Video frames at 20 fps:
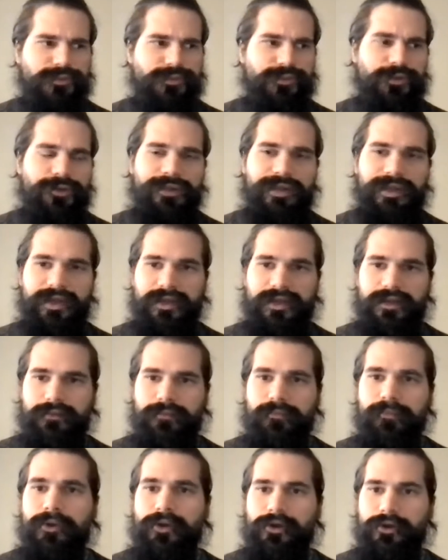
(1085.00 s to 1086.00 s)
so
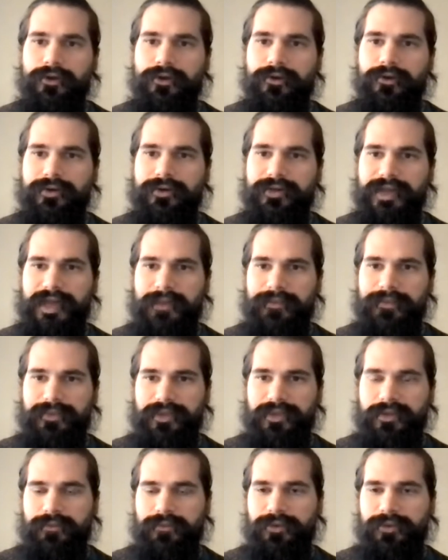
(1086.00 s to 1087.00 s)
per depth
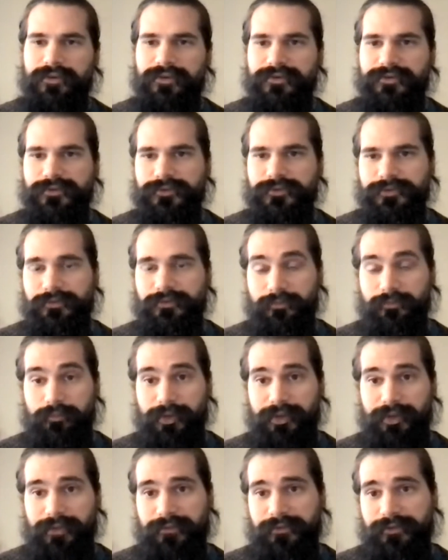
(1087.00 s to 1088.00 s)
in a breadth
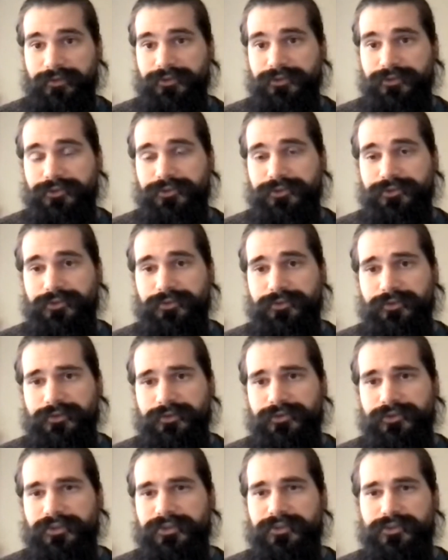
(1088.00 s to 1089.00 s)
first search
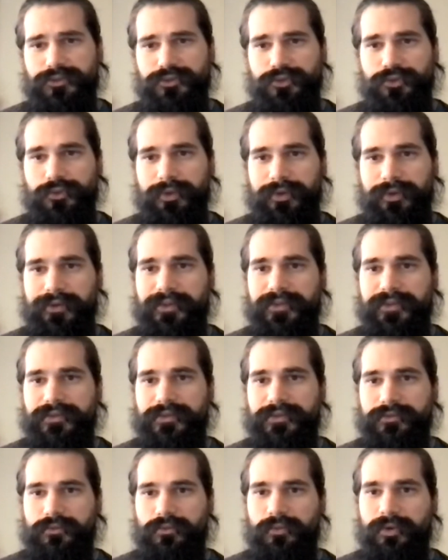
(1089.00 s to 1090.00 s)
traversal is 2 queries,
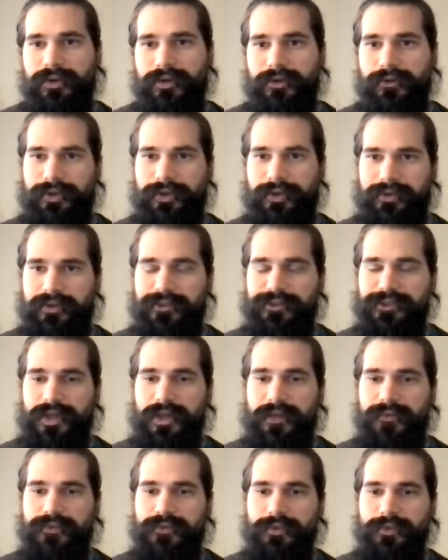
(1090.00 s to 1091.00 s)
one querying the
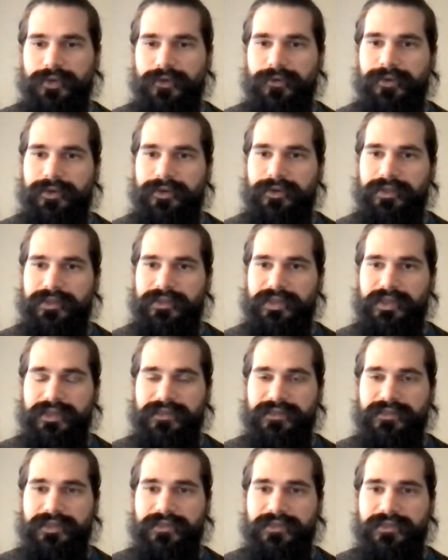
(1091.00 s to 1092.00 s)
jobs, one querying the data
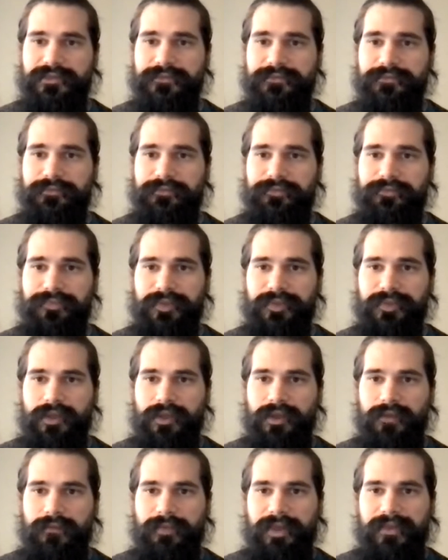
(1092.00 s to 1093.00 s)
sets.
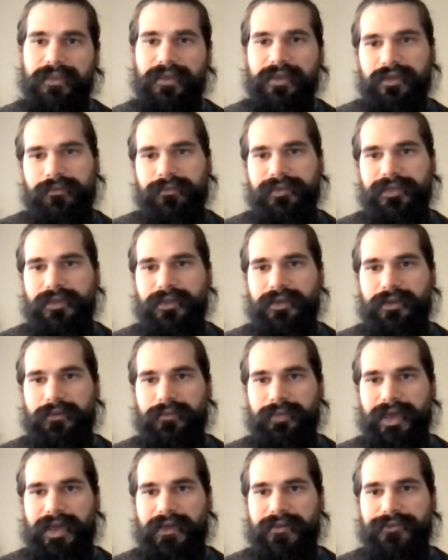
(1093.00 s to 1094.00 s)
And they can be done in
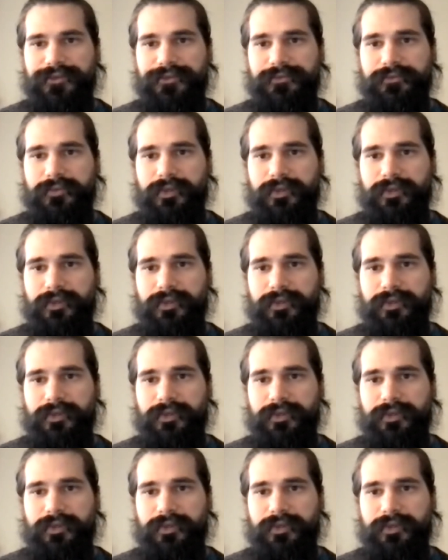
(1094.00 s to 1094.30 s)
batch,